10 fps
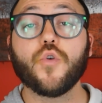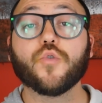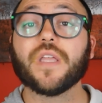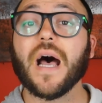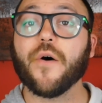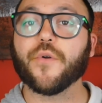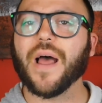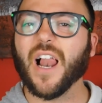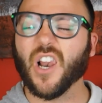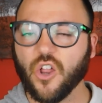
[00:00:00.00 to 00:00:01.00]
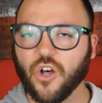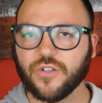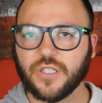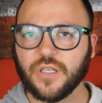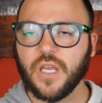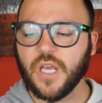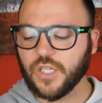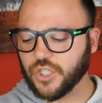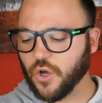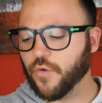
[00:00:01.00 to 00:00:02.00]
you down a lot.
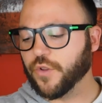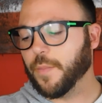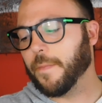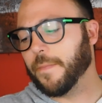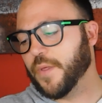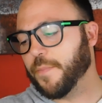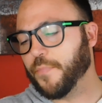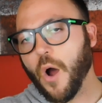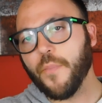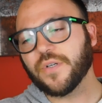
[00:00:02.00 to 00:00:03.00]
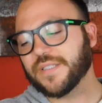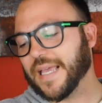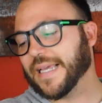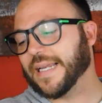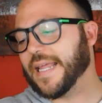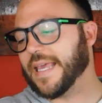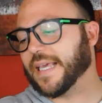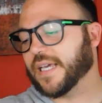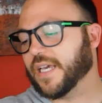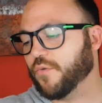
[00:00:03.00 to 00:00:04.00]
So the proper
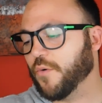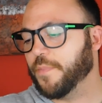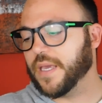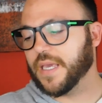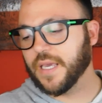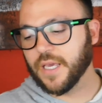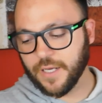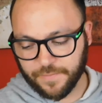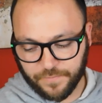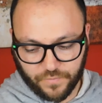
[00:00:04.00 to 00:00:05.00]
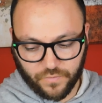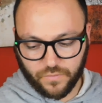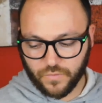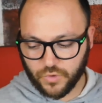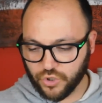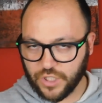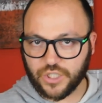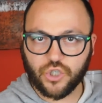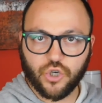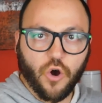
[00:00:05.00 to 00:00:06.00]
technique will be to
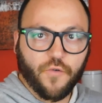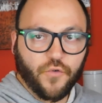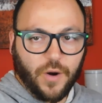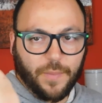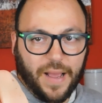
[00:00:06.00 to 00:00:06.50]
just go for a